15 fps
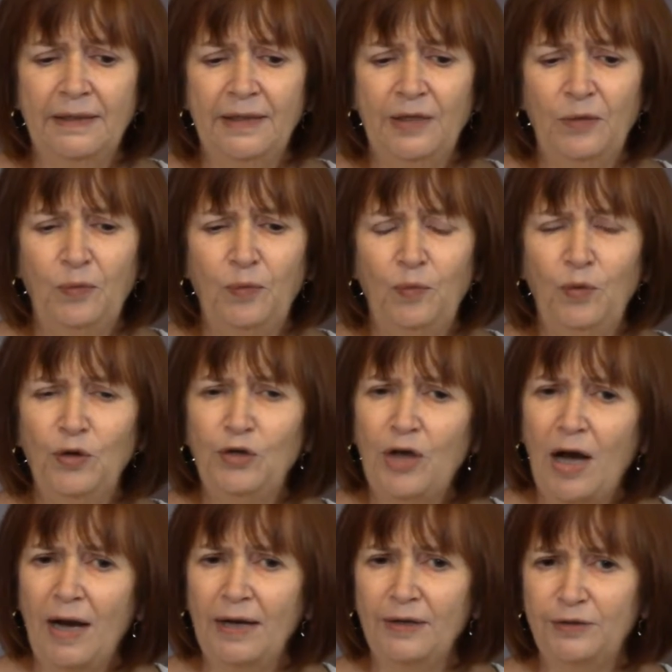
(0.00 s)
we're
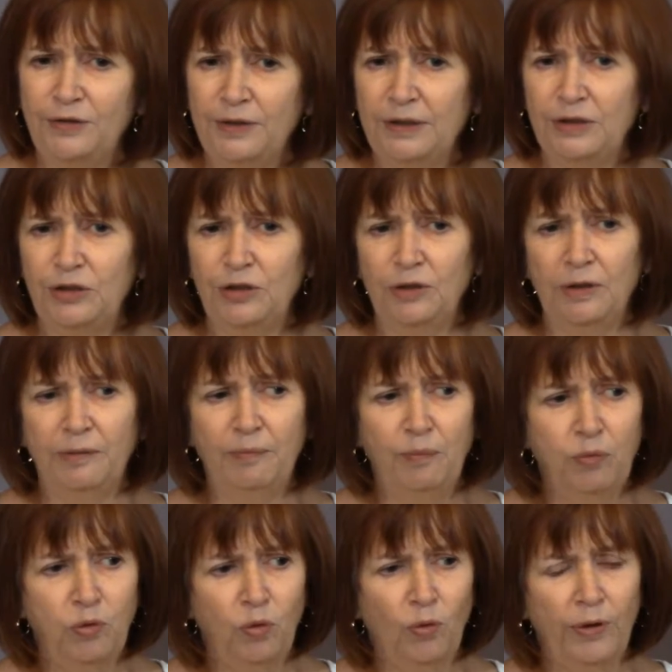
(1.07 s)
not a traditional
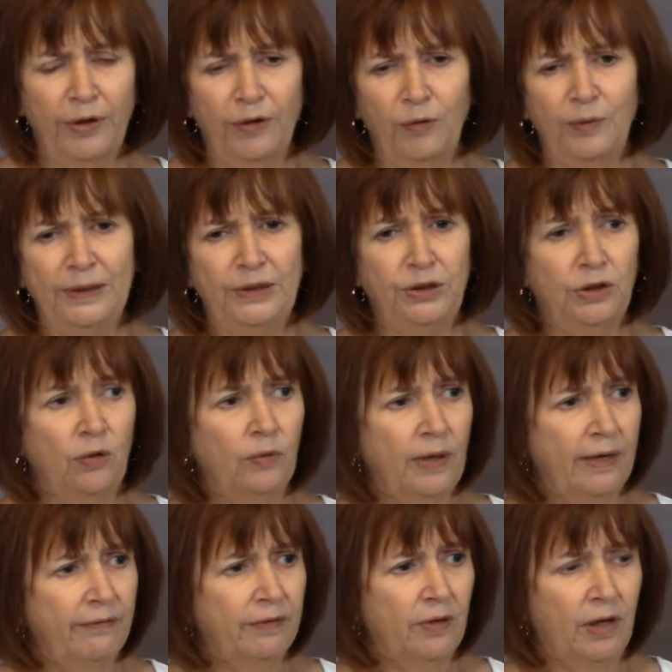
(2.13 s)
employer. We
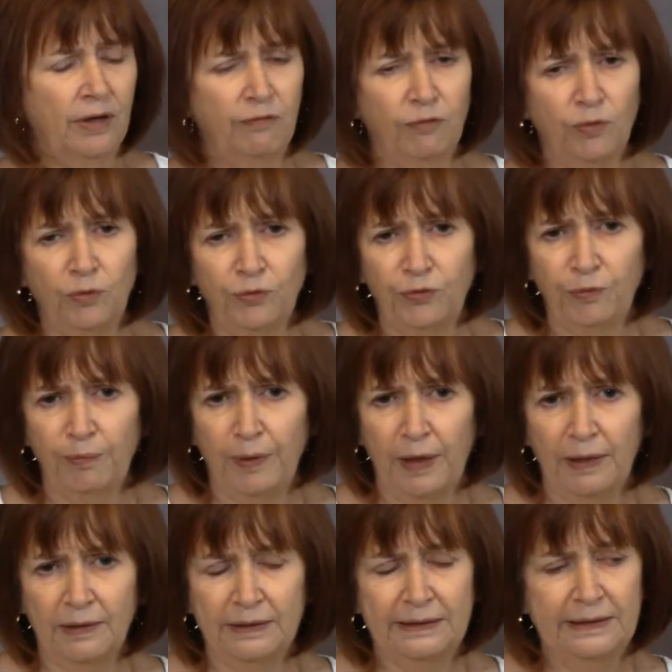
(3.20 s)
don't have a lot of rules and
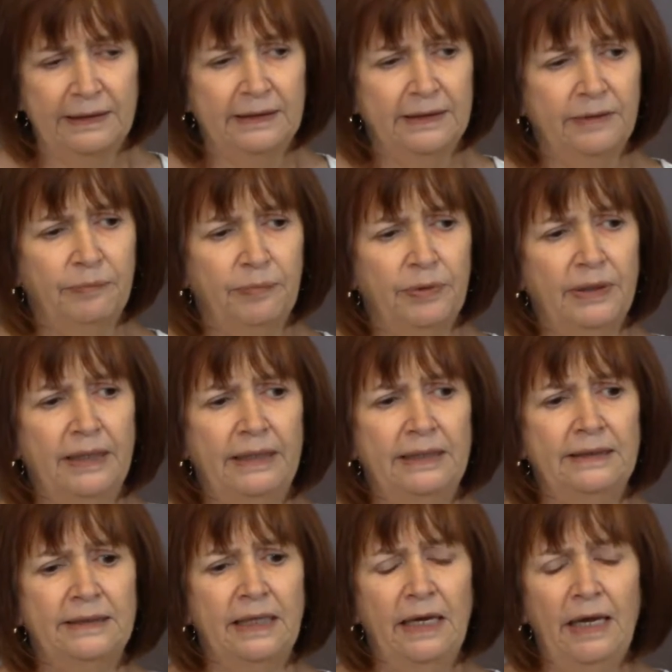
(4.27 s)
policies in
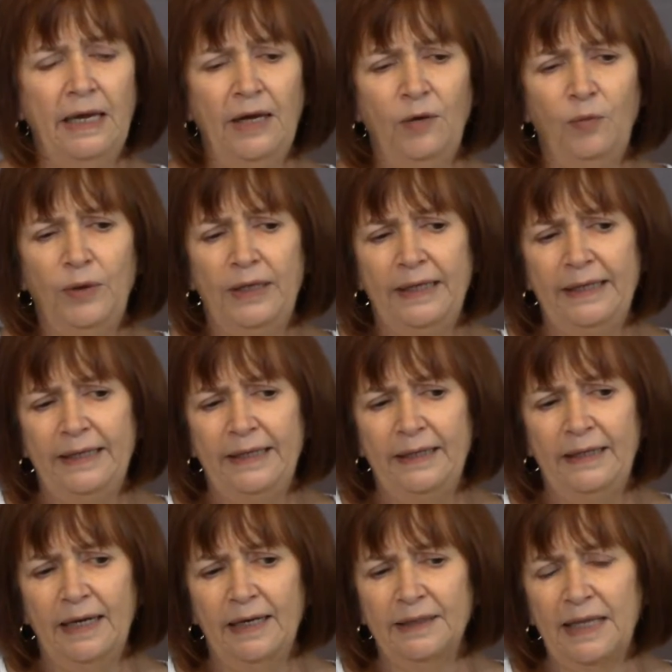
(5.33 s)
place.
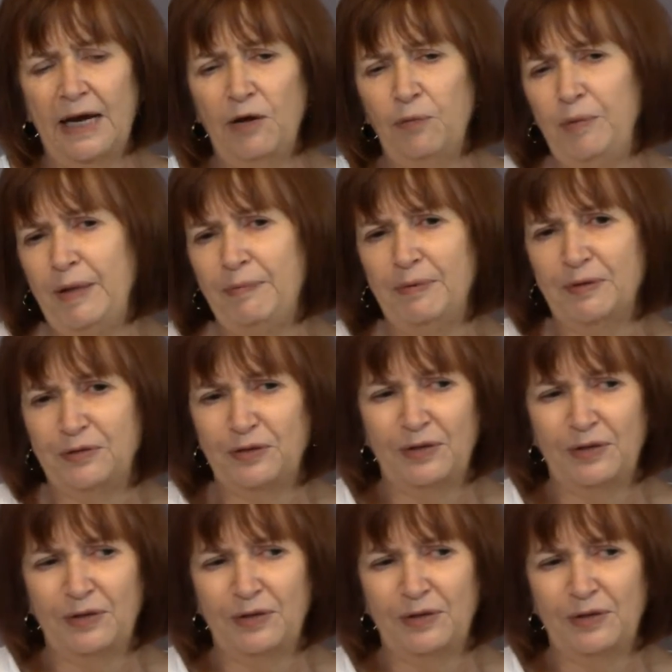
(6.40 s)
We allow people